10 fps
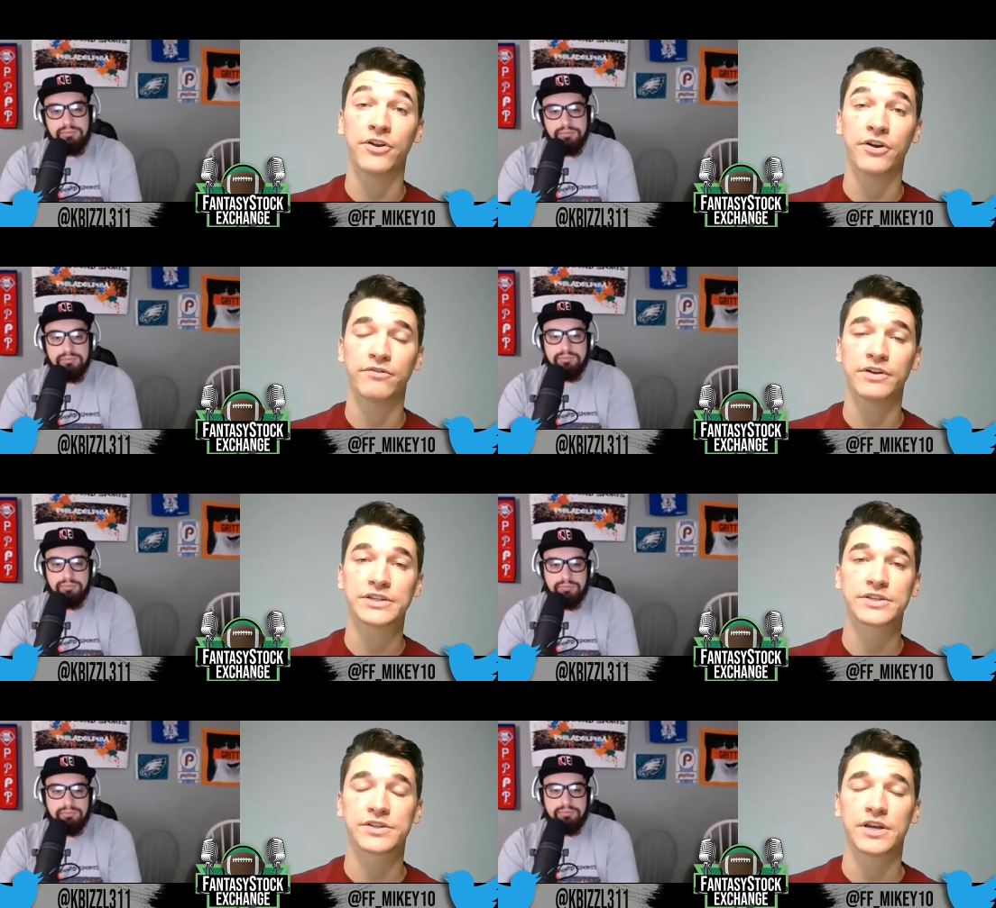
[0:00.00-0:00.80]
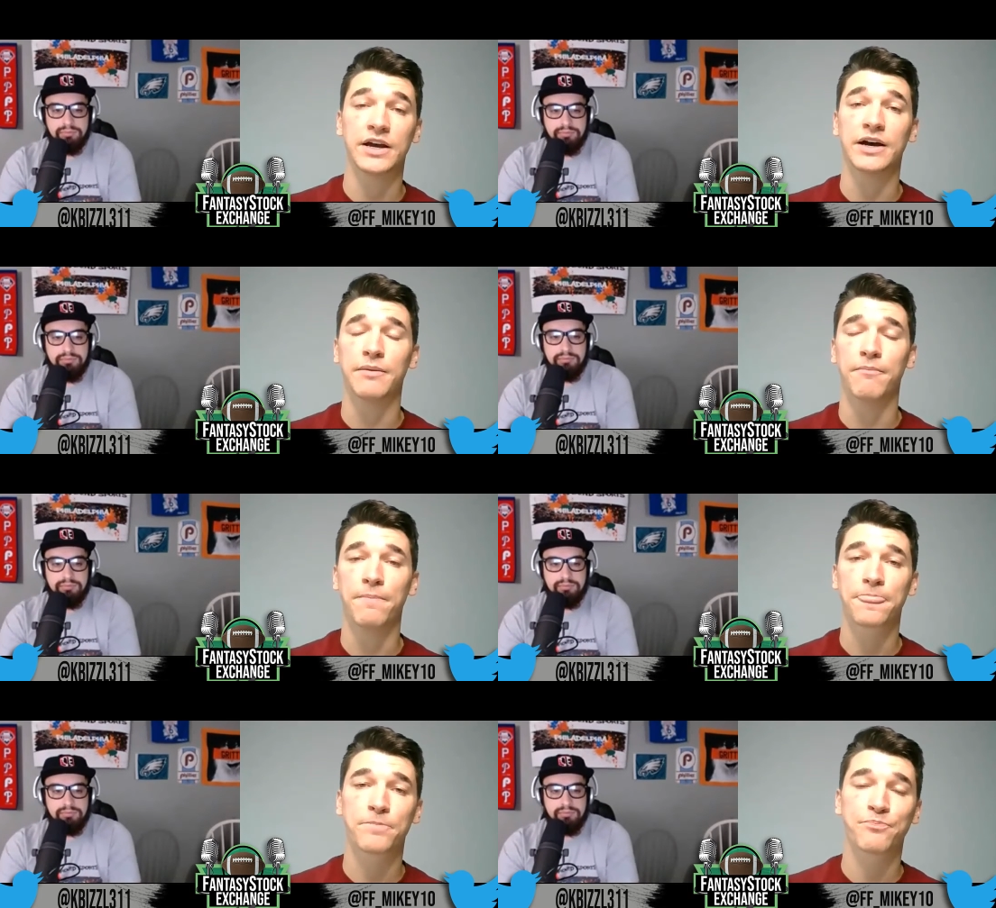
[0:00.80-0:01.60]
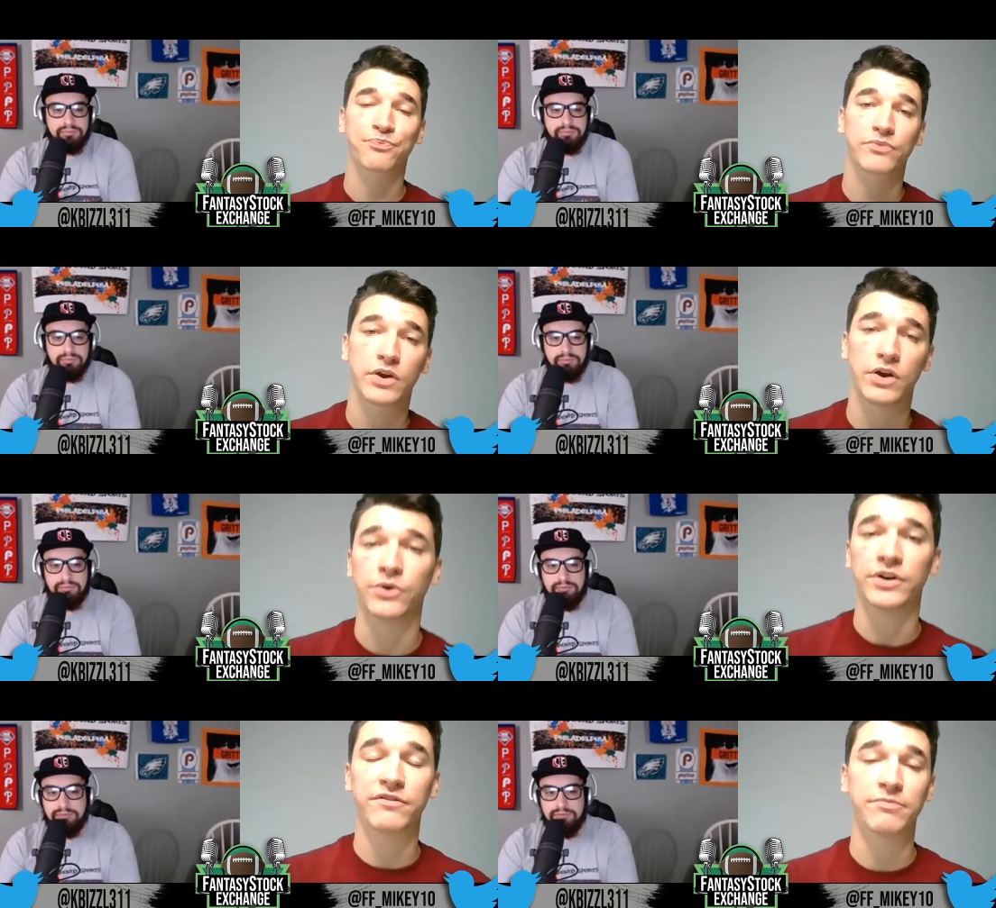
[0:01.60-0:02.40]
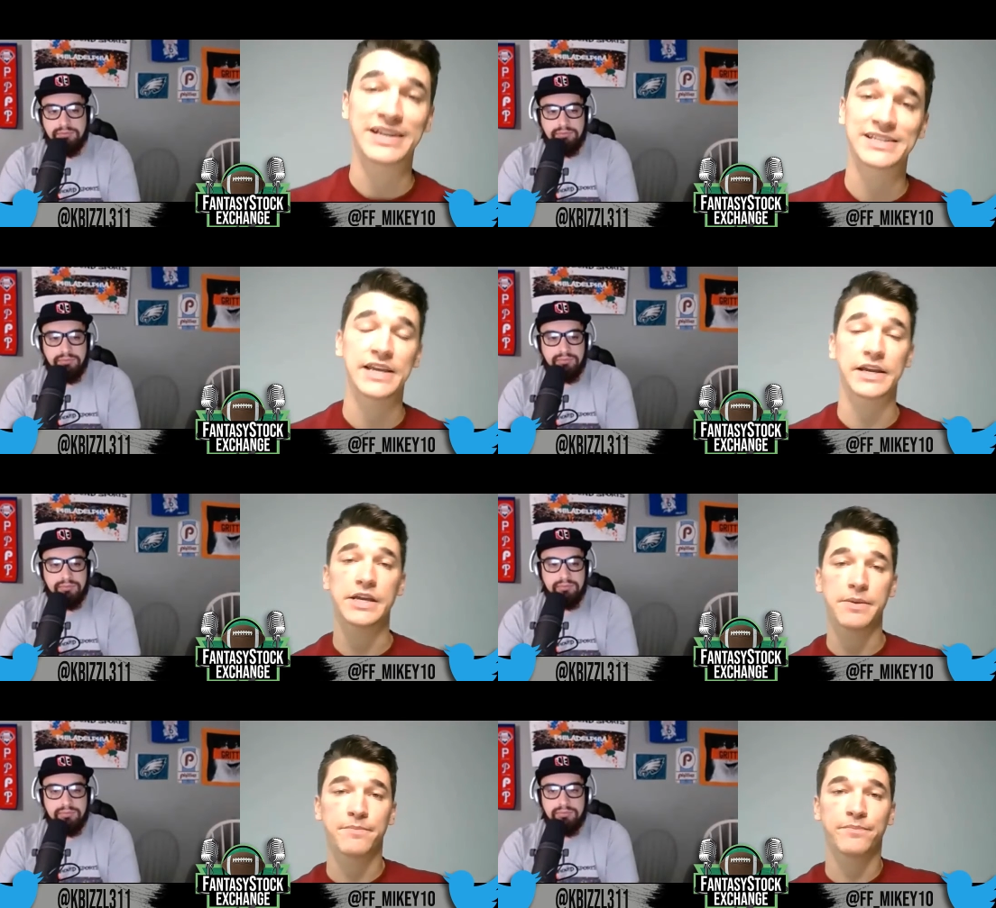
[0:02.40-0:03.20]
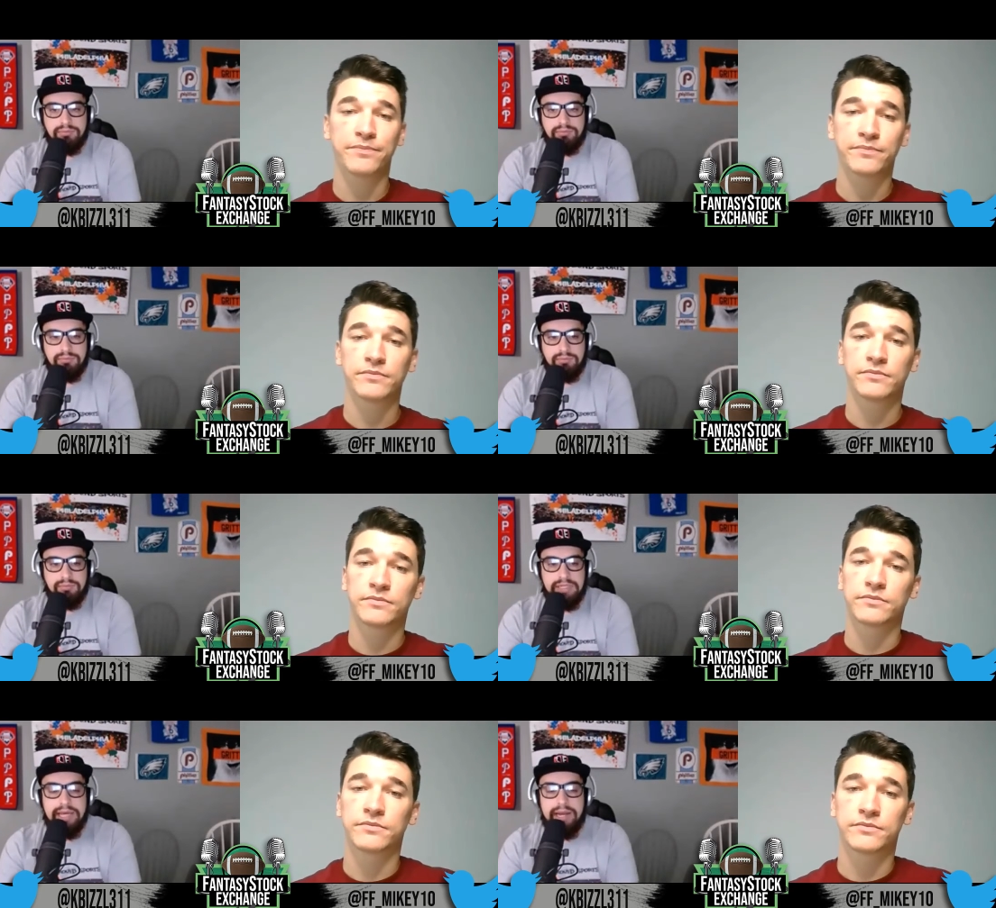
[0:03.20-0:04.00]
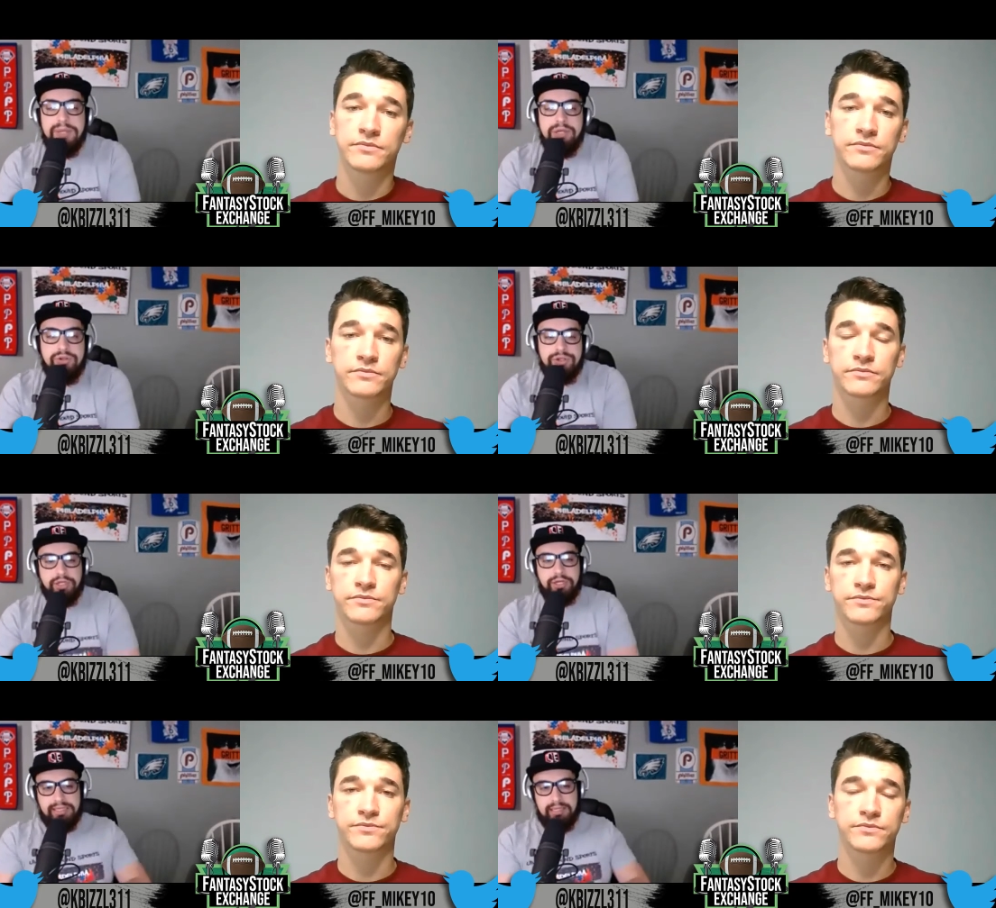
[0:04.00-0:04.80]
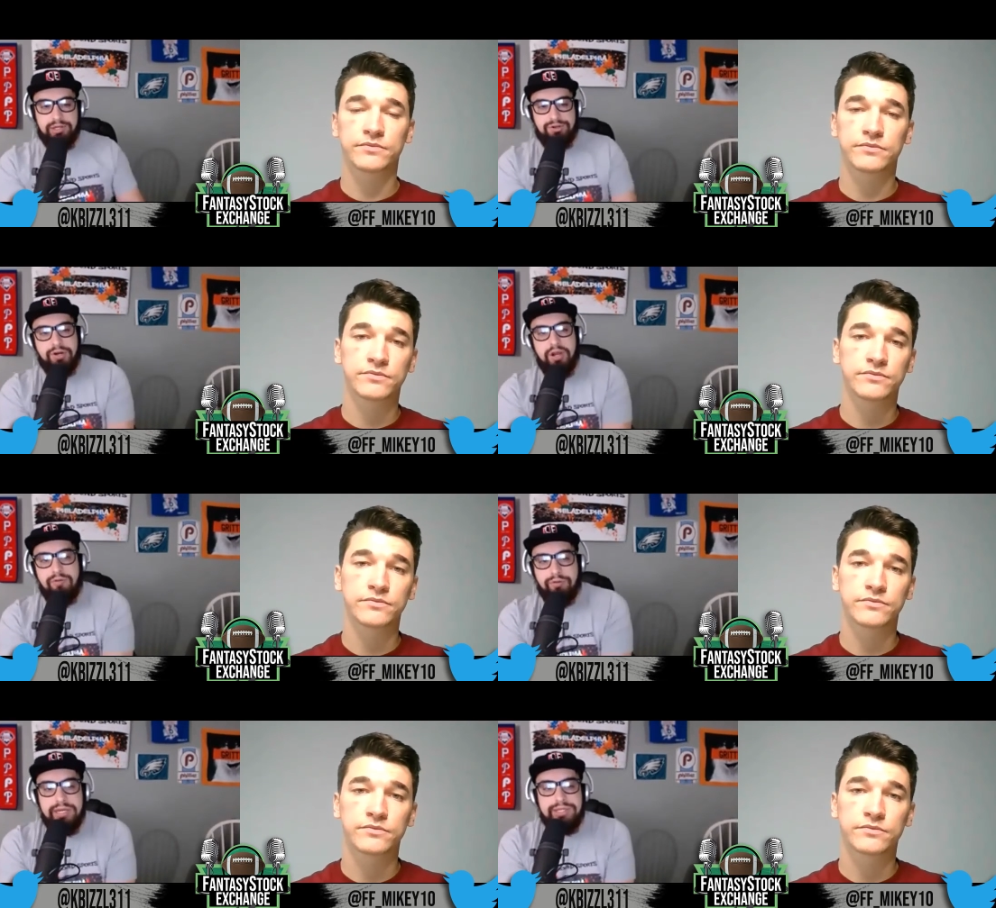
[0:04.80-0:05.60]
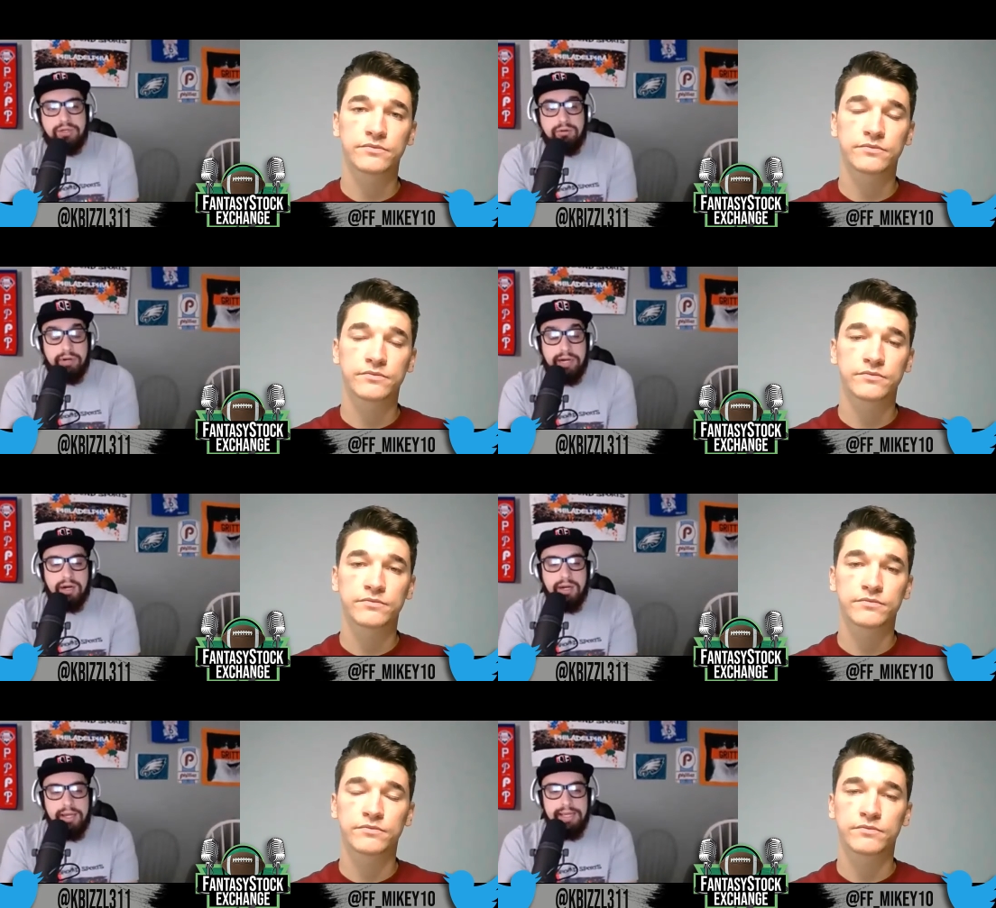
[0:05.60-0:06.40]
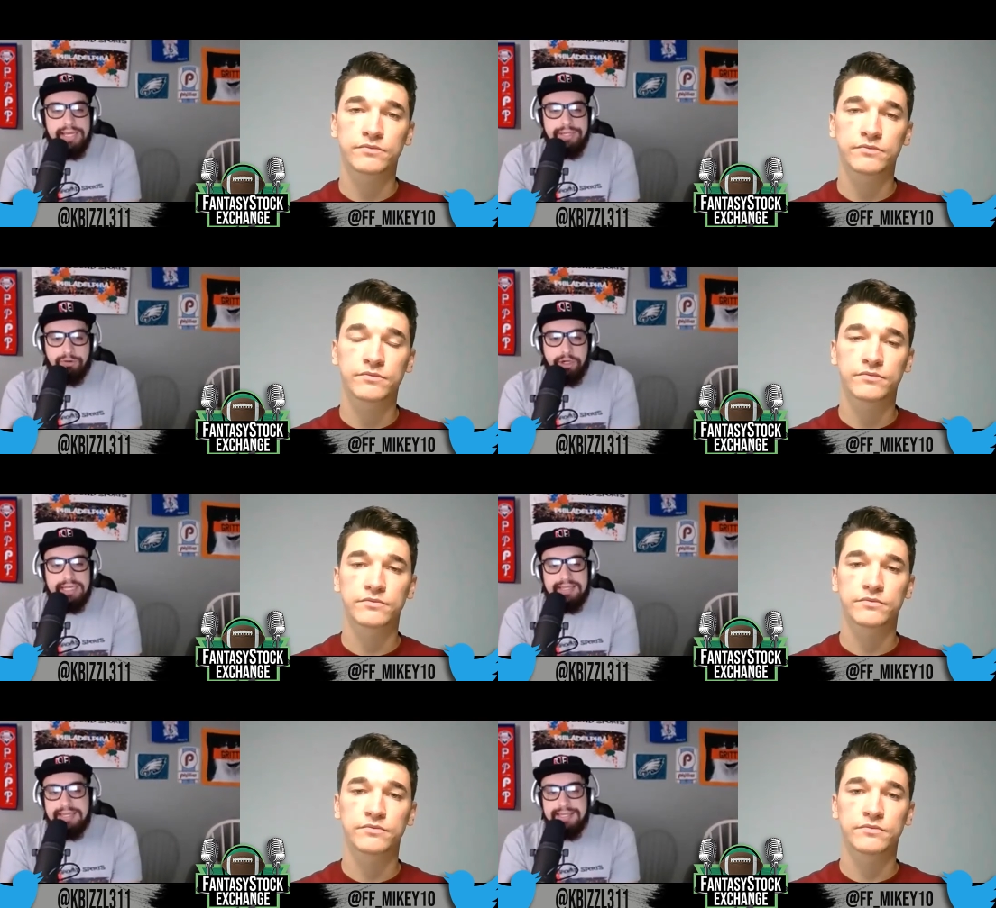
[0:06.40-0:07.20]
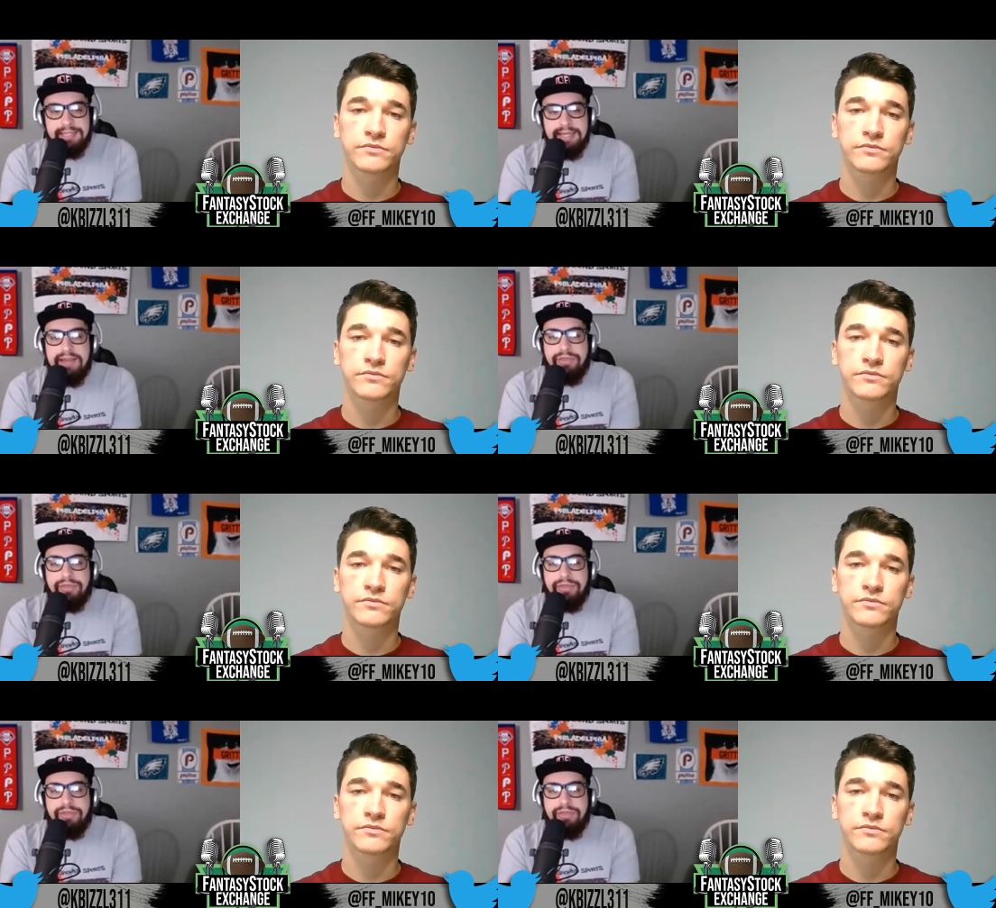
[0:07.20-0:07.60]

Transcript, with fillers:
Speaker 1: on a nervous um, owner of Mike Gesicki.
Speaker 2: Yeah, I mean, you just look at the history over his career. His rookie season, he had